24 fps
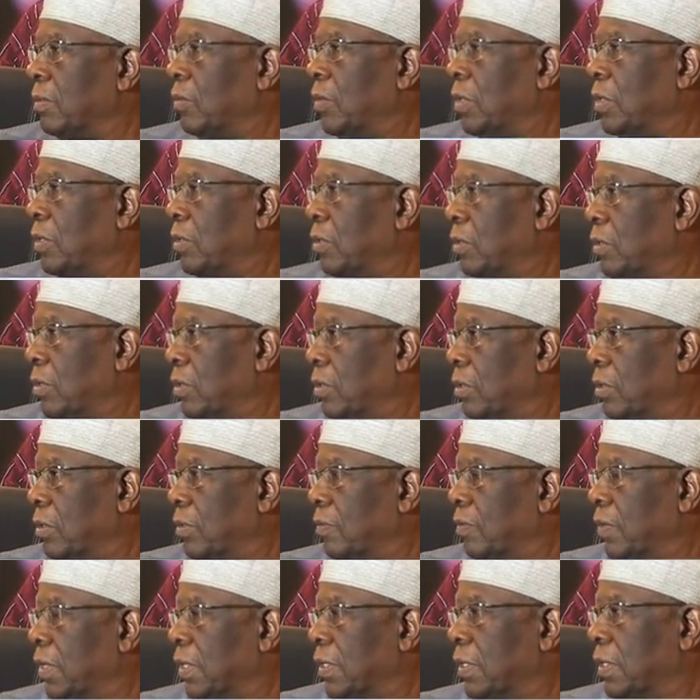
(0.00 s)
went to the
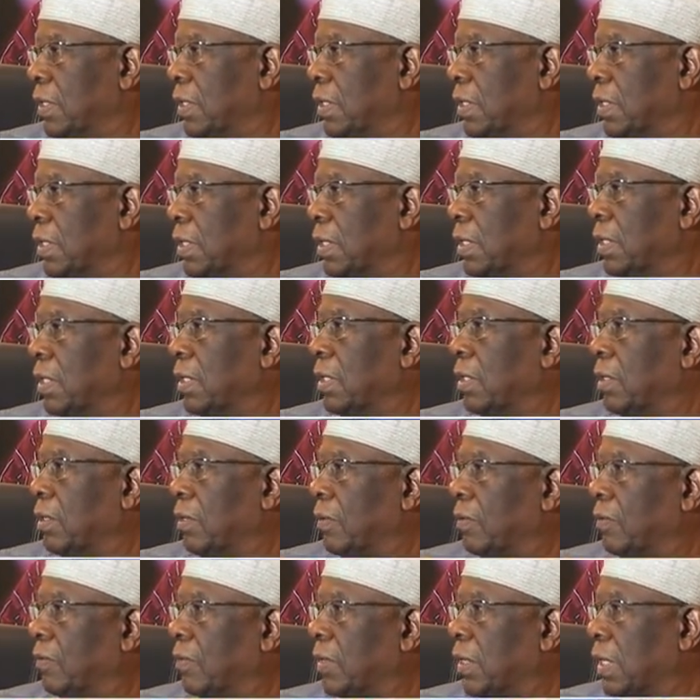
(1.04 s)
University
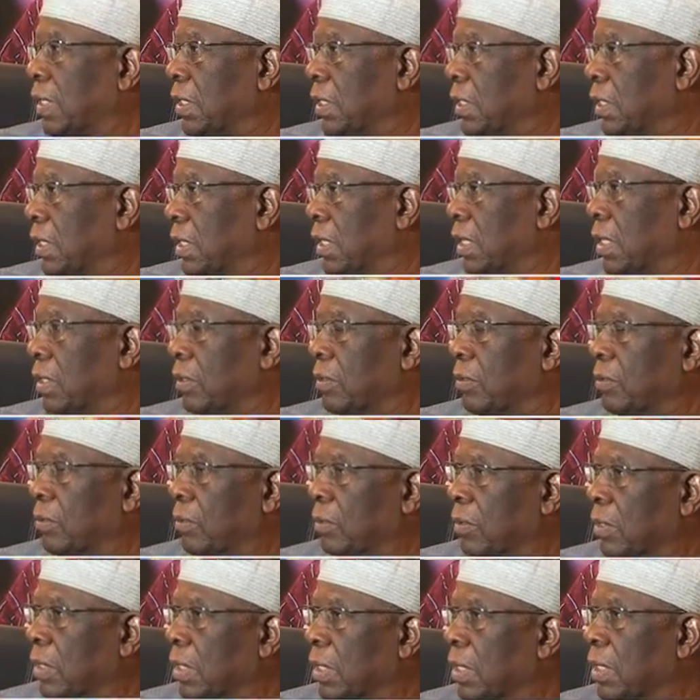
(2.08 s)
of Nigeria,
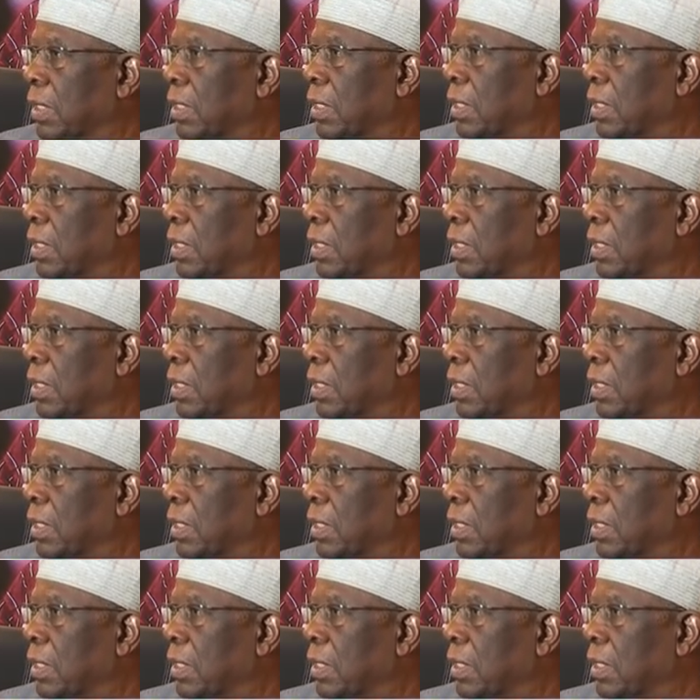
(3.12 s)
Nsukka,